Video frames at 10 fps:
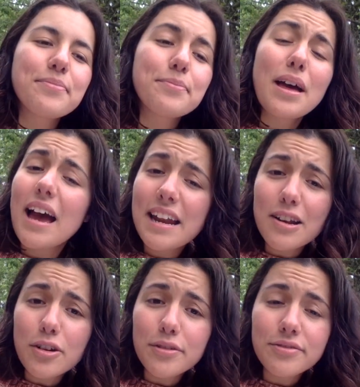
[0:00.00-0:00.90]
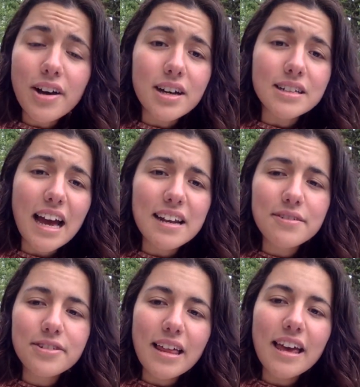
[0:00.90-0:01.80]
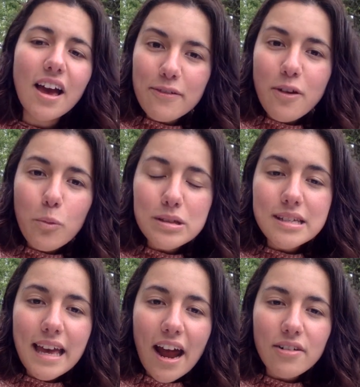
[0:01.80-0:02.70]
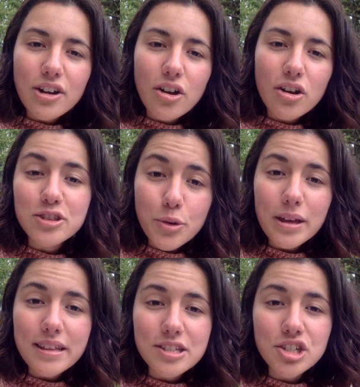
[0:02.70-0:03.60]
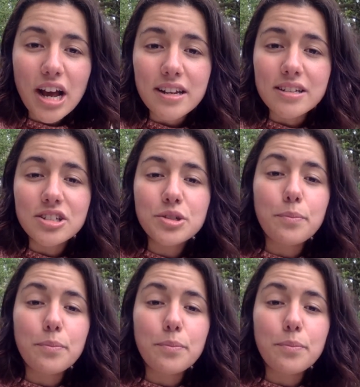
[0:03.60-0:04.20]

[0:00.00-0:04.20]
That I had a lot of fun, and I feel like if I want to carry on doing this challenge